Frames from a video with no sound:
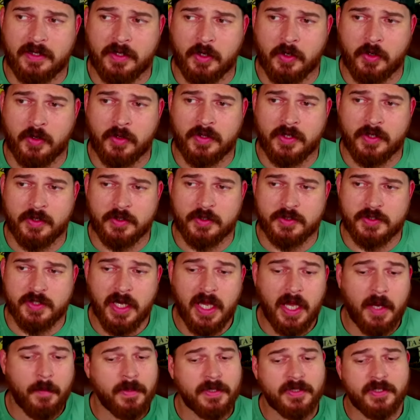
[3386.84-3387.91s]
You know, and there's
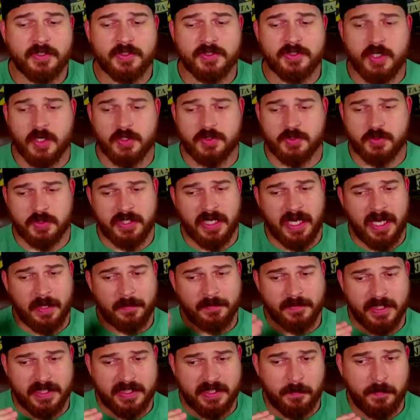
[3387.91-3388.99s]
also
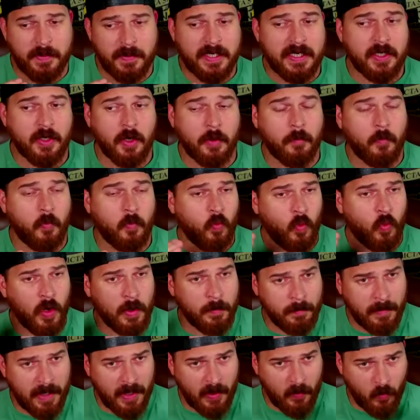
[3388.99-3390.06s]
times like depending on
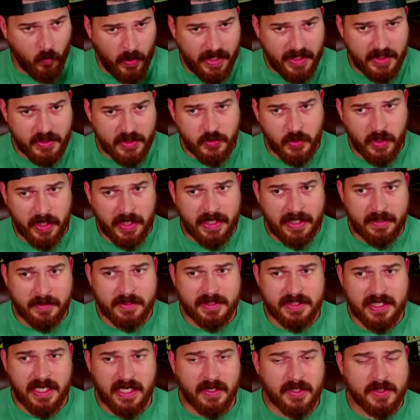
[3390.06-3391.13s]
what my weight
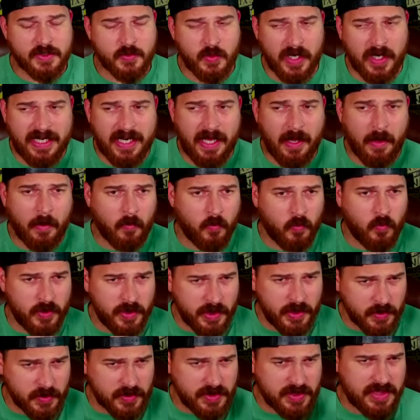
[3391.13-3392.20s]
training scale is right now, I'm
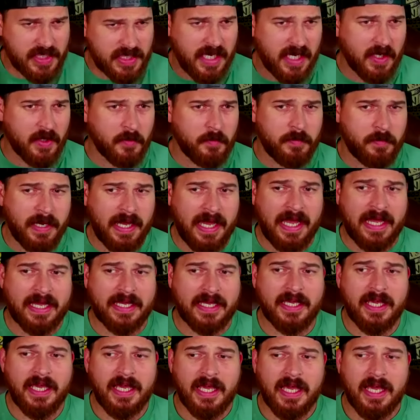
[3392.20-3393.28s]
real scaled
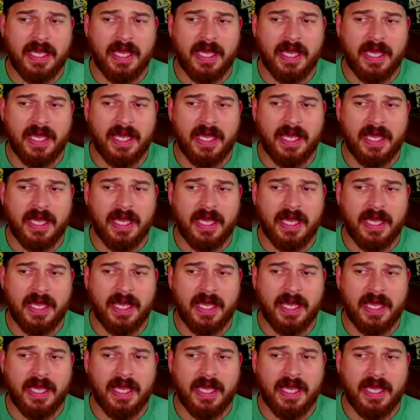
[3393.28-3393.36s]
back.